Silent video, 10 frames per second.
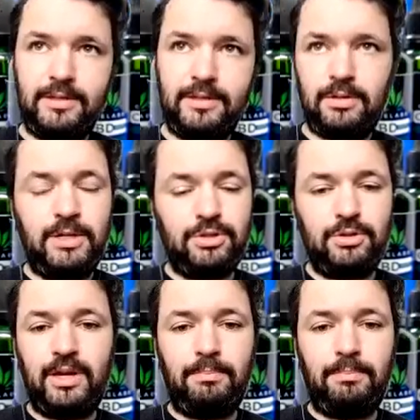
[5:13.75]
So make sure that
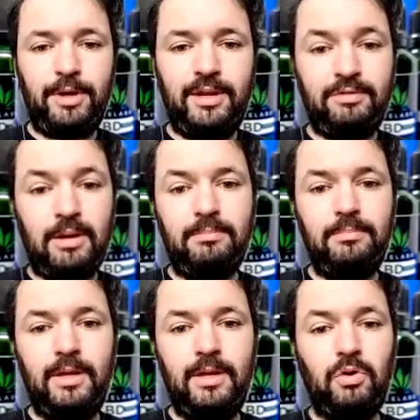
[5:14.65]
you're buying it from
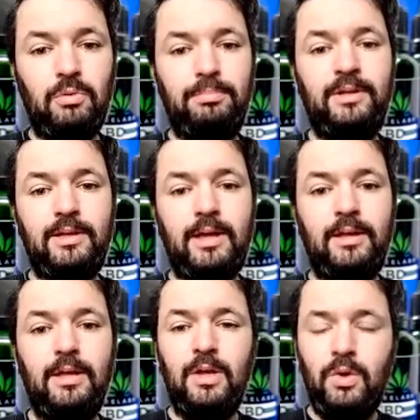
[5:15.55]
a company that
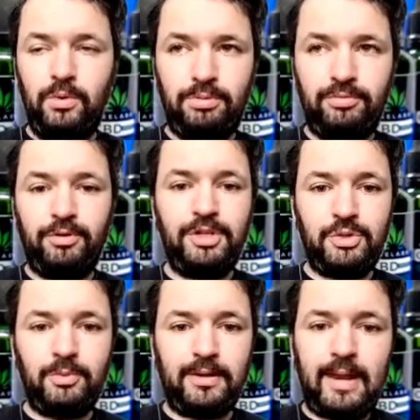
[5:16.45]
will provide you
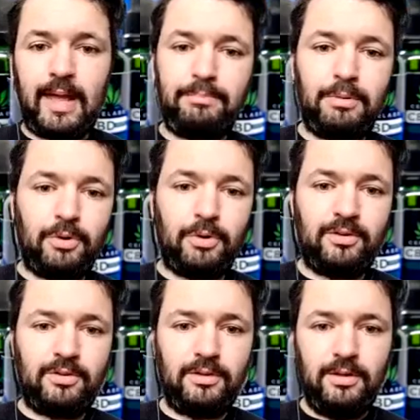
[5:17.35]
with a lab report
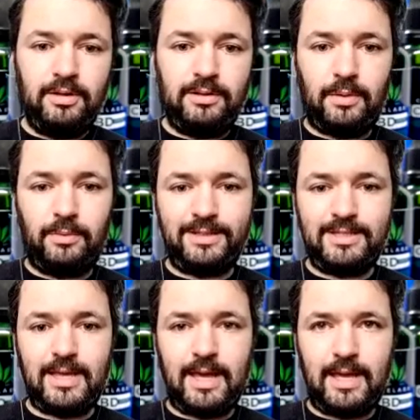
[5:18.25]
that will
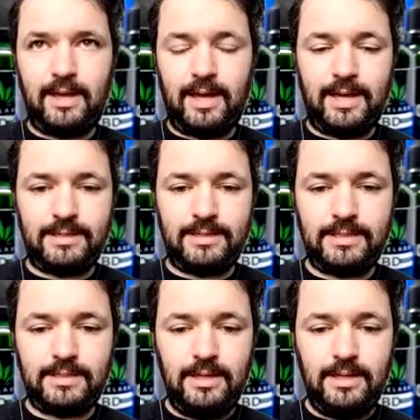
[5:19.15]
say that has